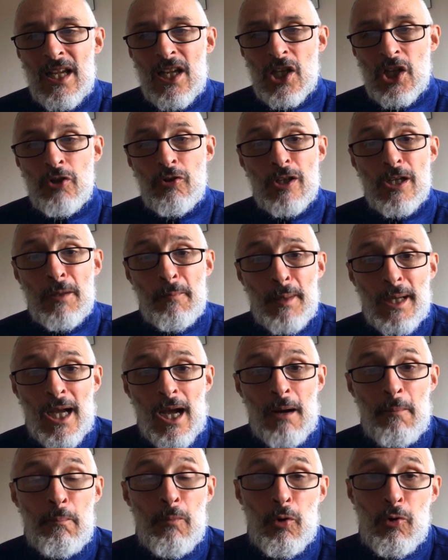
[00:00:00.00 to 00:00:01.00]
you can
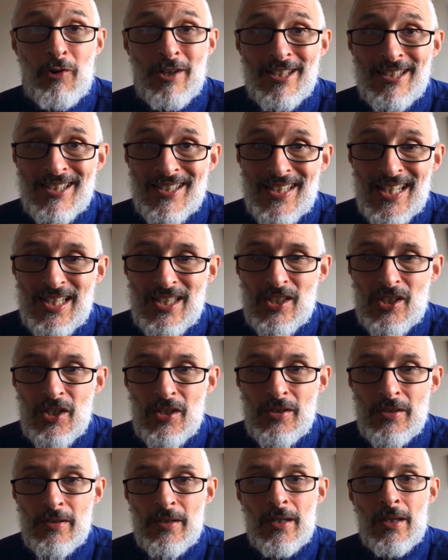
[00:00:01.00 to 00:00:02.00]
become more
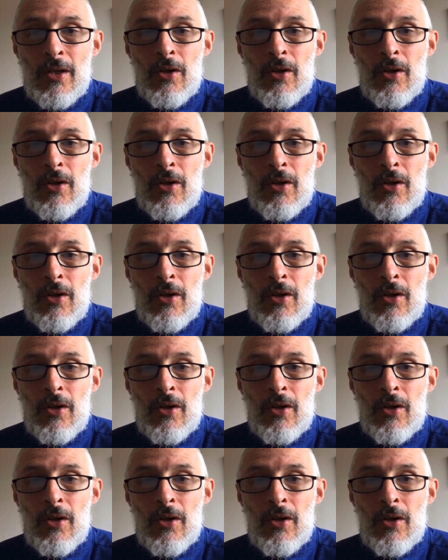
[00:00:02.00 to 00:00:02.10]
consistent,